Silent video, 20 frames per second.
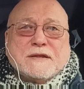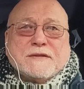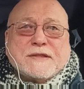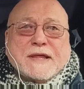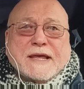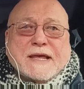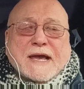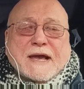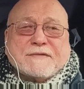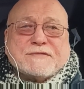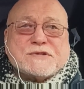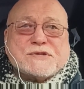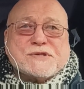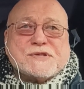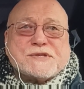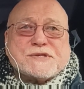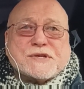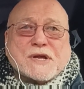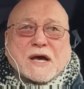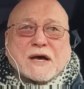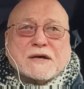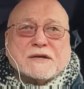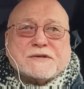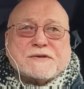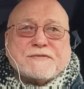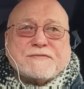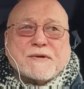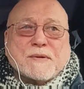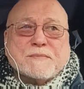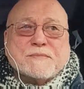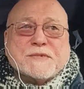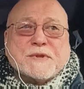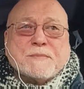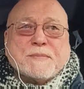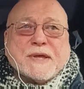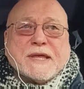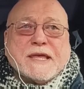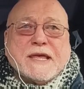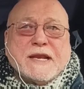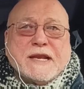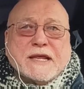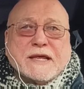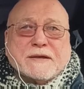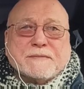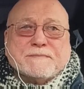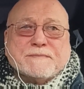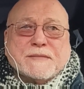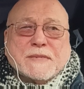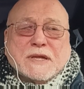they have to start from the beginning.